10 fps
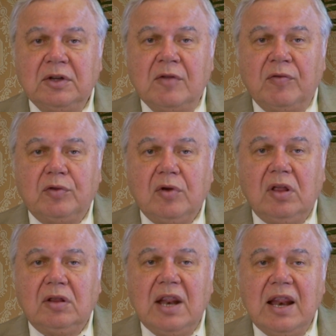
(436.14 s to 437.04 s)

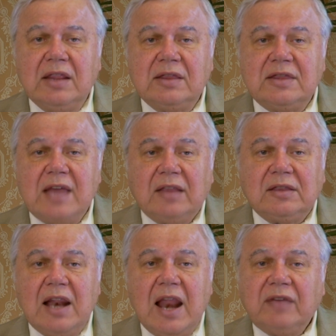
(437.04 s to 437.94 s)
During
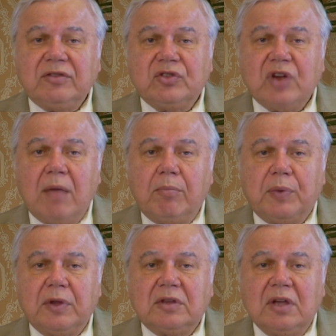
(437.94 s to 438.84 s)
that last
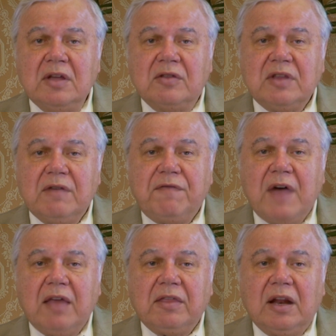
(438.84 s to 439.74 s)
trumpet, the
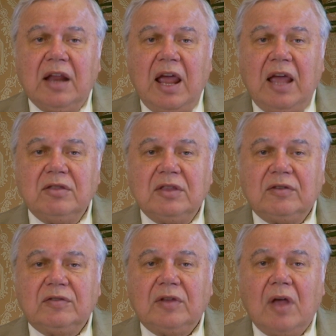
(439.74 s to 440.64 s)
Father and the
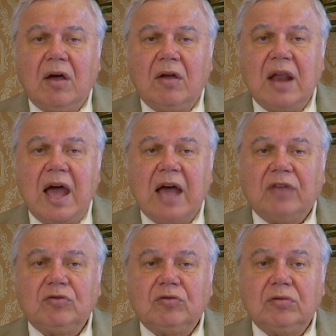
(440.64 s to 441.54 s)
Son
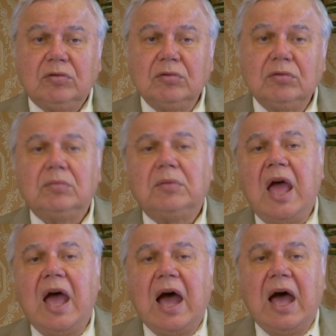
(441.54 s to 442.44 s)
assume
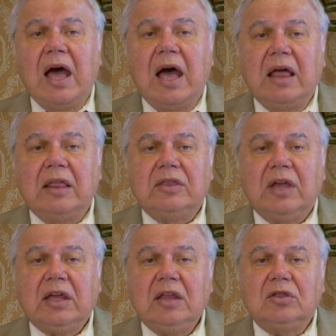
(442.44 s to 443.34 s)

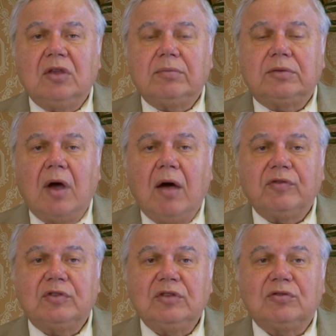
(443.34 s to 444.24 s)
the kingdoms
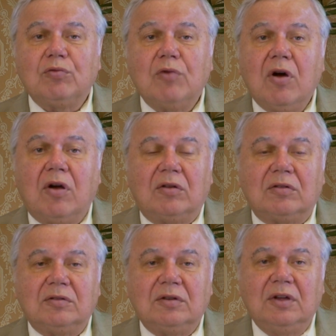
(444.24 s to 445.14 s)
of this world
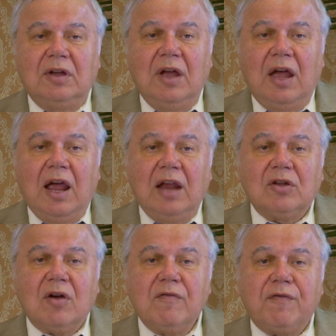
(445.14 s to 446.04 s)

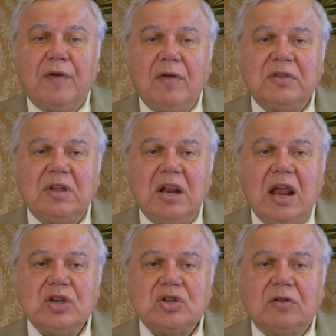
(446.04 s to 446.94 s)
and confront the
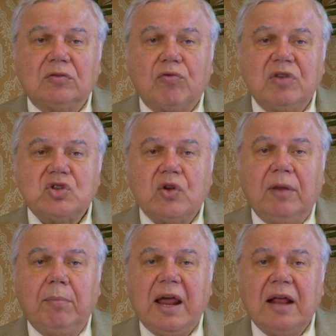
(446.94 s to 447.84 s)
nations which
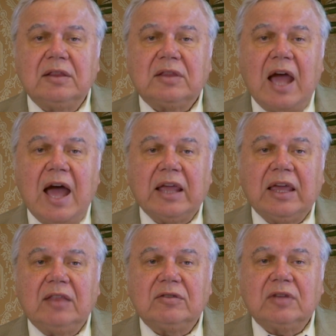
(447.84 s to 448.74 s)
rebelled
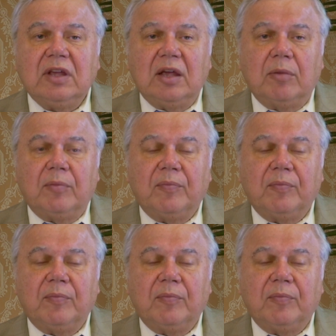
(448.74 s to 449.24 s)
against him.